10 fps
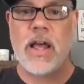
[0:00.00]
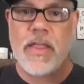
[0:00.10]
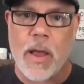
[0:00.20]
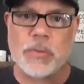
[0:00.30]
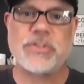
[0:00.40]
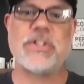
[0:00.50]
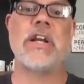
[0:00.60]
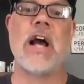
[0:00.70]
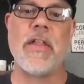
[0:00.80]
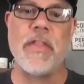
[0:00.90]
That was the
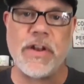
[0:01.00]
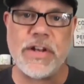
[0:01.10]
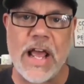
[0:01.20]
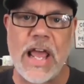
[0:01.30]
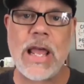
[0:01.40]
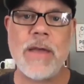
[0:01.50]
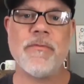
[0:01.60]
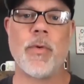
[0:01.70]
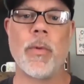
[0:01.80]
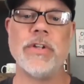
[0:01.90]
kind of the name
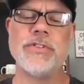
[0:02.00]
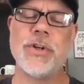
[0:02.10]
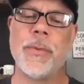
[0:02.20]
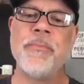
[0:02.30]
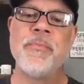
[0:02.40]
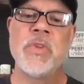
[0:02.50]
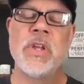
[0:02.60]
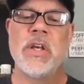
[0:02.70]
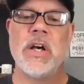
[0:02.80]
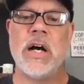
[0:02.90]
for it. So
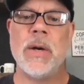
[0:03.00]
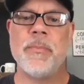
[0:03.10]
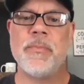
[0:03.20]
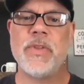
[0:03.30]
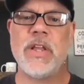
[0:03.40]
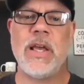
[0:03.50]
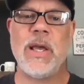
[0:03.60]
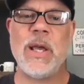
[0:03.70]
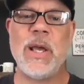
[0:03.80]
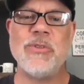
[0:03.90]
um, it,
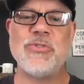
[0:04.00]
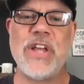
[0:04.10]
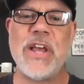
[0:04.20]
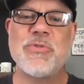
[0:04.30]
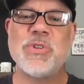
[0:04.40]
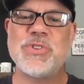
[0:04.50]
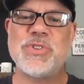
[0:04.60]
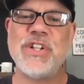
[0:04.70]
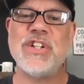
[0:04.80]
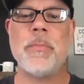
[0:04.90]
it's
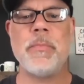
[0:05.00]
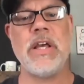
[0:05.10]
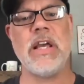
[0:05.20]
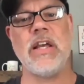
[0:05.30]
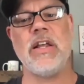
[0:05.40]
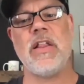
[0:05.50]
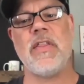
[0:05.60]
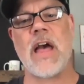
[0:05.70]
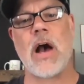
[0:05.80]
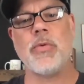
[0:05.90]
interesting to me
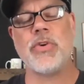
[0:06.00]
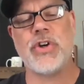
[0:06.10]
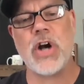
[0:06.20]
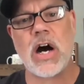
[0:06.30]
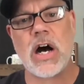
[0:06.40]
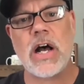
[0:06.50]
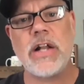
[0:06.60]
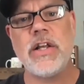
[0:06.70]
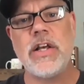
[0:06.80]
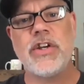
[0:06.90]
how
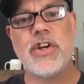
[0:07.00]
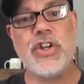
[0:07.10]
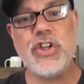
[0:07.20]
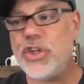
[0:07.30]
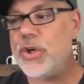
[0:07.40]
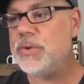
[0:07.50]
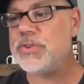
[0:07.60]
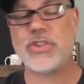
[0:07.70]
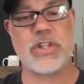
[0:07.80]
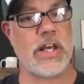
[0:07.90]
God can
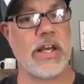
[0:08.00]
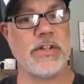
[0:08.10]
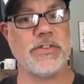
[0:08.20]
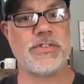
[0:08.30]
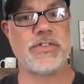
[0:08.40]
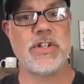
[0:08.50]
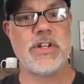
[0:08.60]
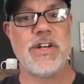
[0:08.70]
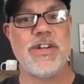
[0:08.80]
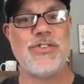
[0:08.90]
use things
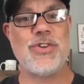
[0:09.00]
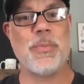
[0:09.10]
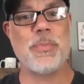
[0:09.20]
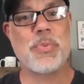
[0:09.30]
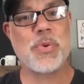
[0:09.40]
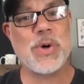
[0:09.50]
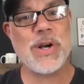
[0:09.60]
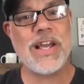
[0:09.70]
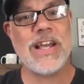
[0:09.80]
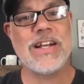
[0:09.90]
to
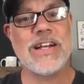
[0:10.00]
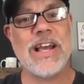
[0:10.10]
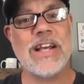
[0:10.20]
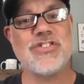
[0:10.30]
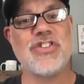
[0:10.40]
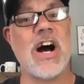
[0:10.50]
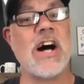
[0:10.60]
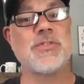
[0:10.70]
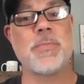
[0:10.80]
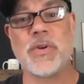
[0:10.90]
bring his
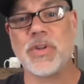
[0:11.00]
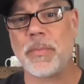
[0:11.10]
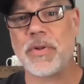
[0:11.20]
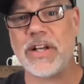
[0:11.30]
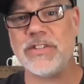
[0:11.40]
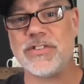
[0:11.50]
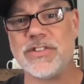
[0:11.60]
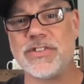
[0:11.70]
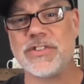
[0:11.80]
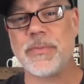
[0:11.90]
gospel to
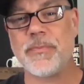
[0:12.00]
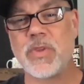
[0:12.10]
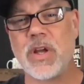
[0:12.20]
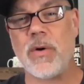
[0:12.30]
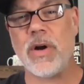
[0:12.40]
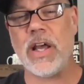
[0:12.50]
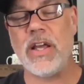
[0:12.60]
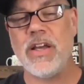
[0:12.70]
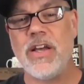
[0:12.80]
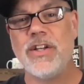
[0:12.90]
places. All right.
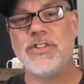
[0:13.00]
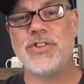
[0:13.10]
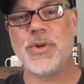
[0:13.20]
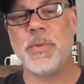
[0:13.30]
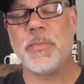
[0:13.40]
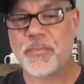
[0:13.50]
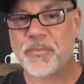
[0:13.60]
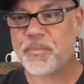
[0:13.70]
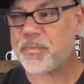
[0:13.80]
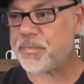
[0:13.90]
So
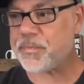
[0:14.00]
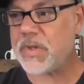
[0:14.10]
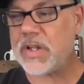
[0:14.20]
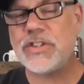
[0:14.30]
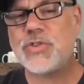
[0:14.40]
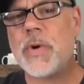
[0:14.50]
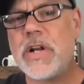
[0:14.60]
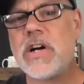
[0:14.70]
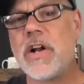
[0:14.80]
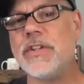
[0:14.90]
let's
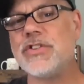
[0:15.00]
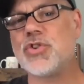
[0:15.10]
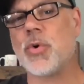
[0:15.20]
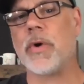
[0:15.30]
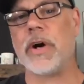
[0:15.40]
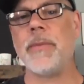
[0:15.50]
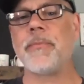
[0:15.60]
read on the story